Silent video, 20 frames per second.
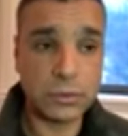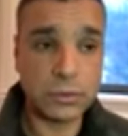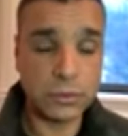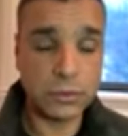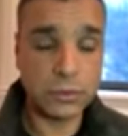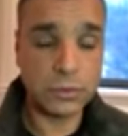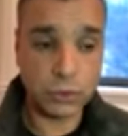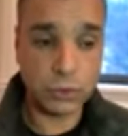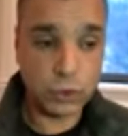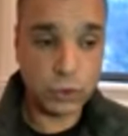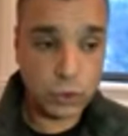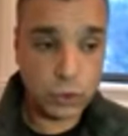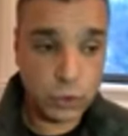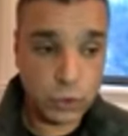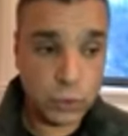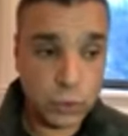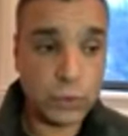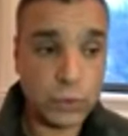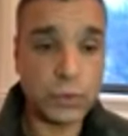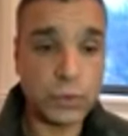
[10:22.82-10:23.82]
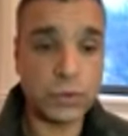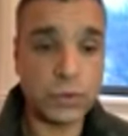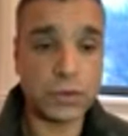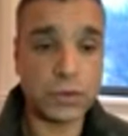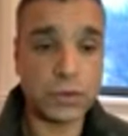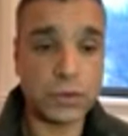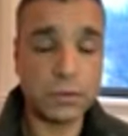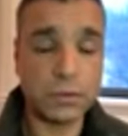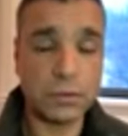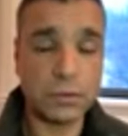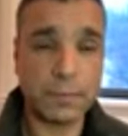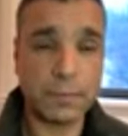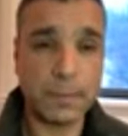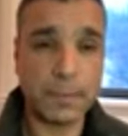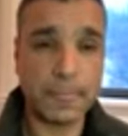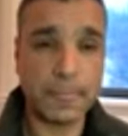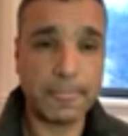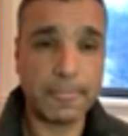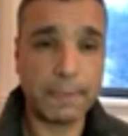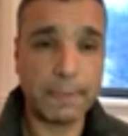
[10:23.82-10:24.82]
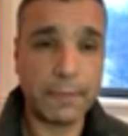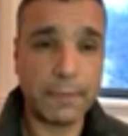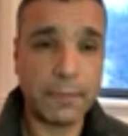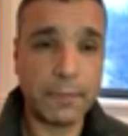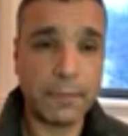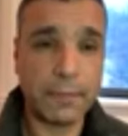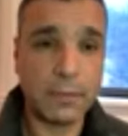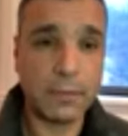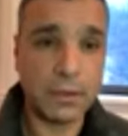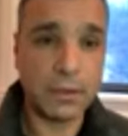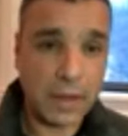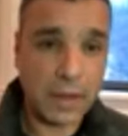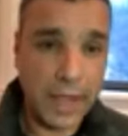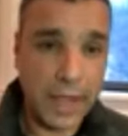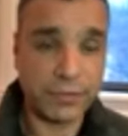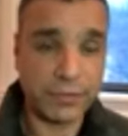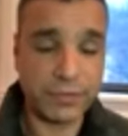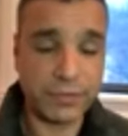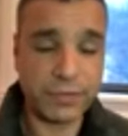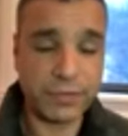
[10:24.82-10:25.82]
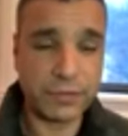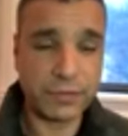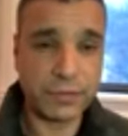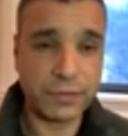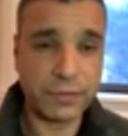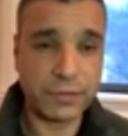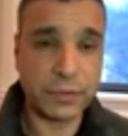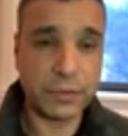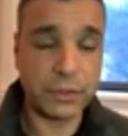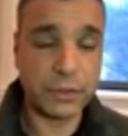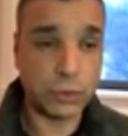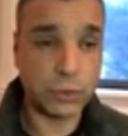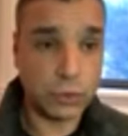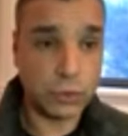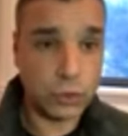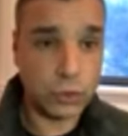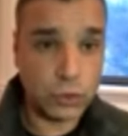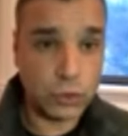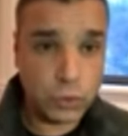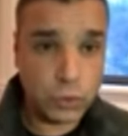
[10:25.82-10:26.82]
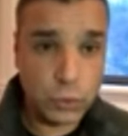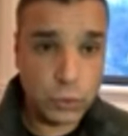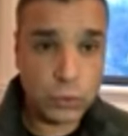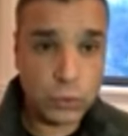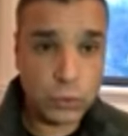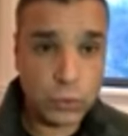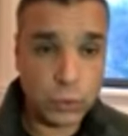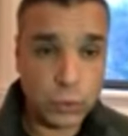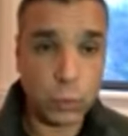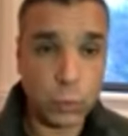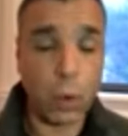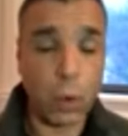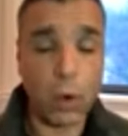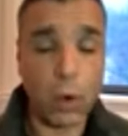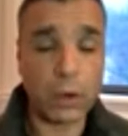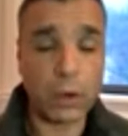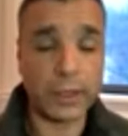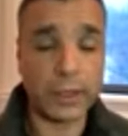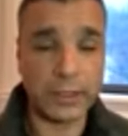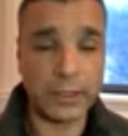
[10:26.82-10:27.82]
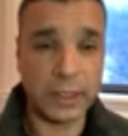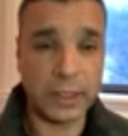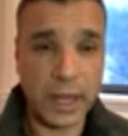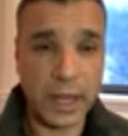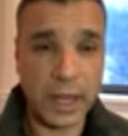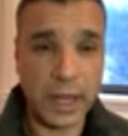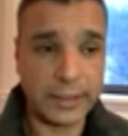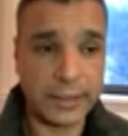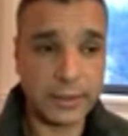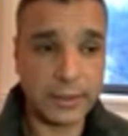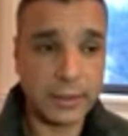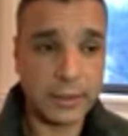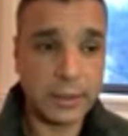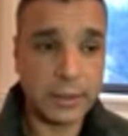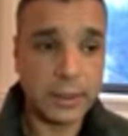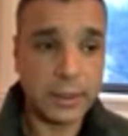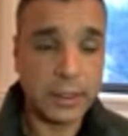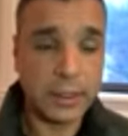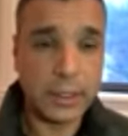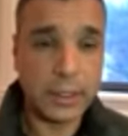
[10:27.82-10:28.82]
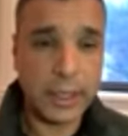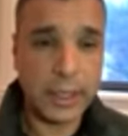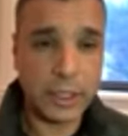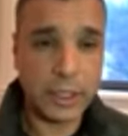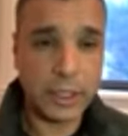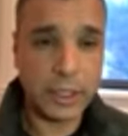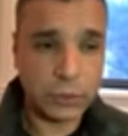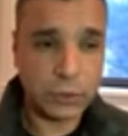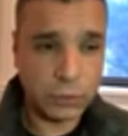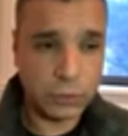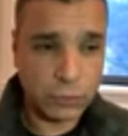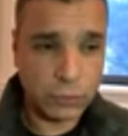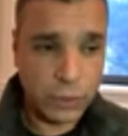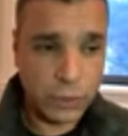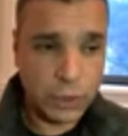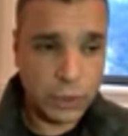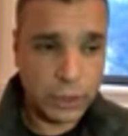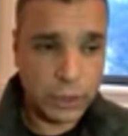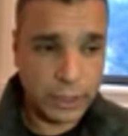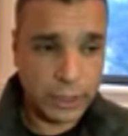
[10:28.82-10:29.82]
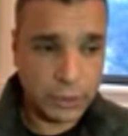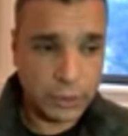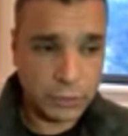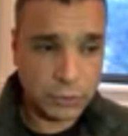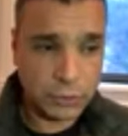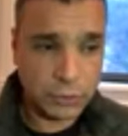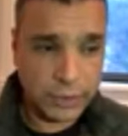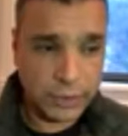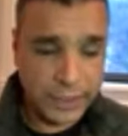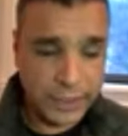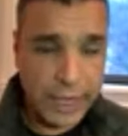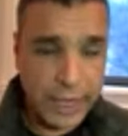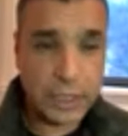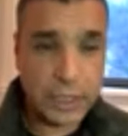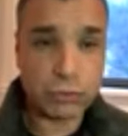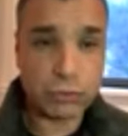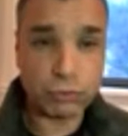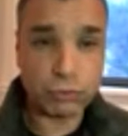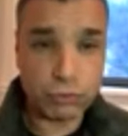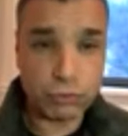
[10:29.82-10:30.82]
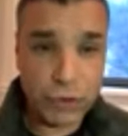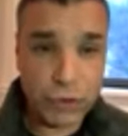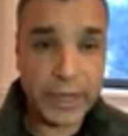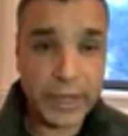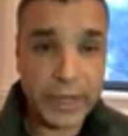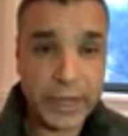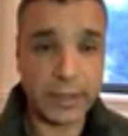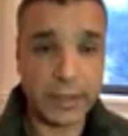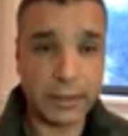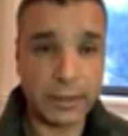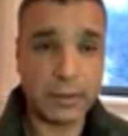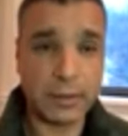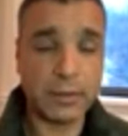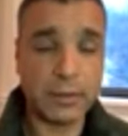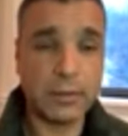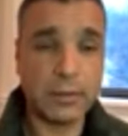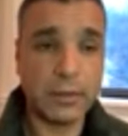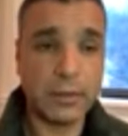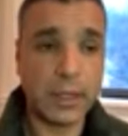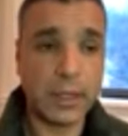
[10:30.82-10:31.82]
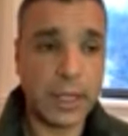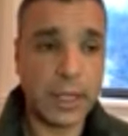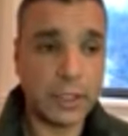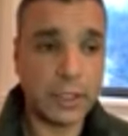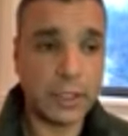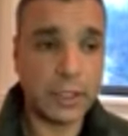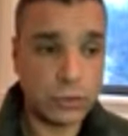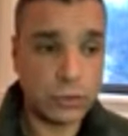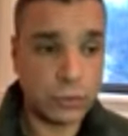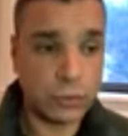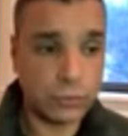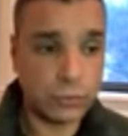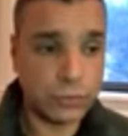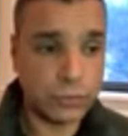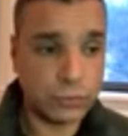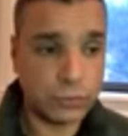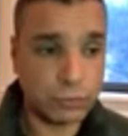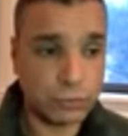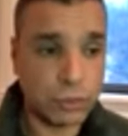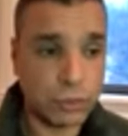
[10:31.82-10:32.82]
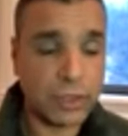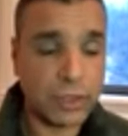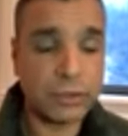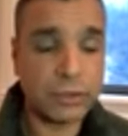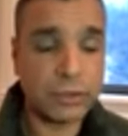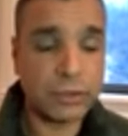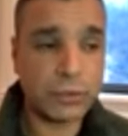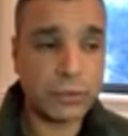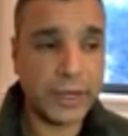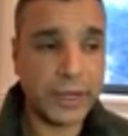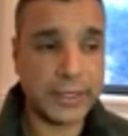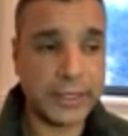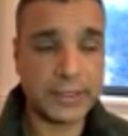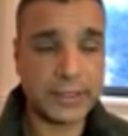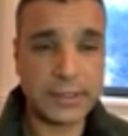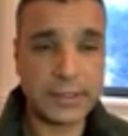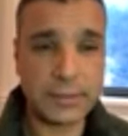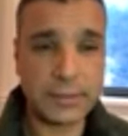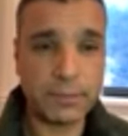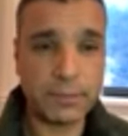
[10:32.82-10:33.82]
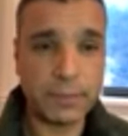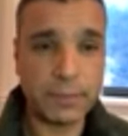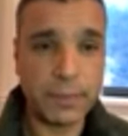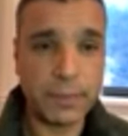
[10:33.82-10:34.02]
to choose life and to choose to walk in the light and to and to get ready and to run the race